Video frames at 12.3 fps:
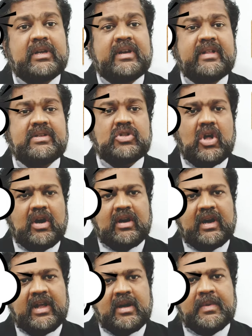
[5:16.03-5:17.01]
it is
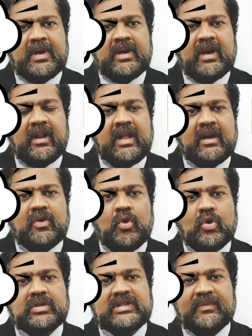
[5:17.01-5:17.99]
not recommended that
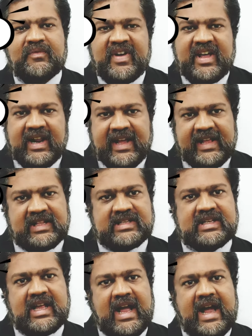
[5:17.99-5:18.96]
go somewhere
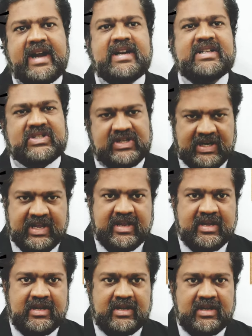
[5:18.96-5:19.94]
else and study.
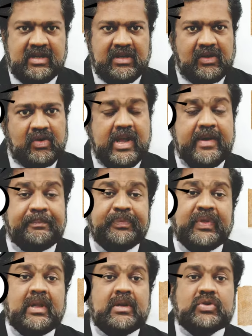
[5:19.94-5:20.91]
Okay.
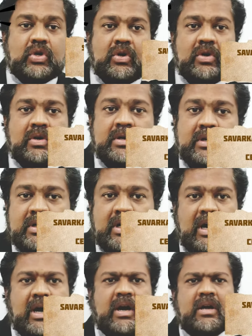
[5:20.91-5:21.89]

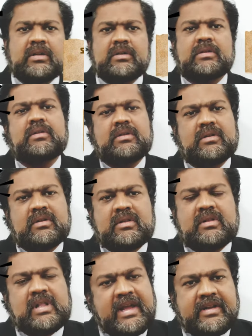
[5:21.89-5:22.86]
So
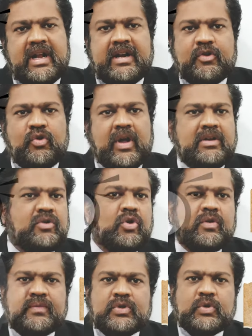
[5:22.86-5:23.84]
like that you can
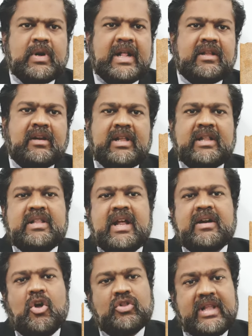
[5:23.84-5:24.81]
go. So rather than
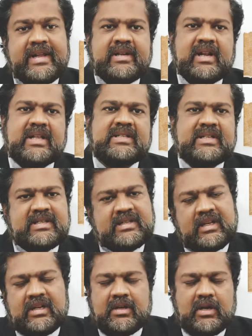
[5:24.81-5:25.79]
that, online class
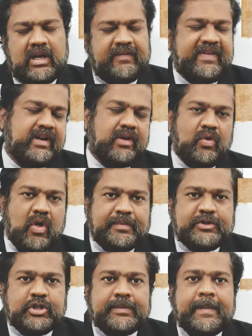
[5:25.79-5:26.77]
is a very good
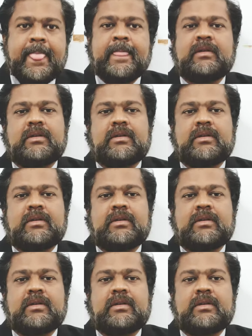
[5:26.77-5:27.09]
option.